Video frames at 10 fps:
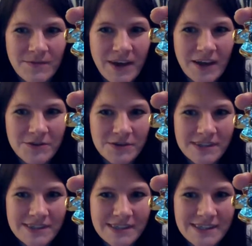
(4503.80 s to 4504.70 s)
at five,
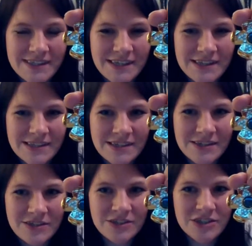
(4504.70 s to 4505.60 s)
Teresa's at six.
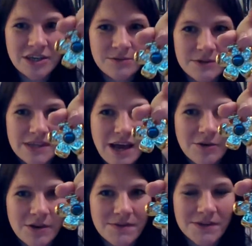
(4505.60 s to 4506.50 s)
Jennifer's
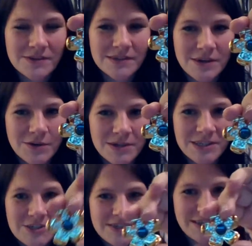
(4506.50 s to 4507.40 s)
out. If there's no other
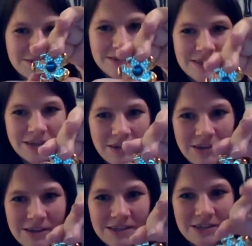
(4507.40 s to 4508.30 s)
interest, I will start
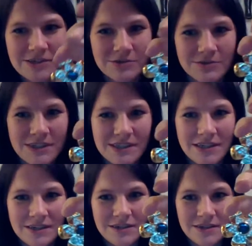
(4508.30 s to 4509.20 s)
calling it to
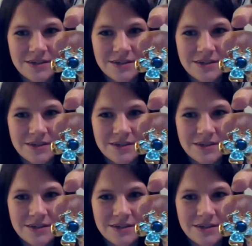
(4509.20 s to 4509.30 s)
Teresa.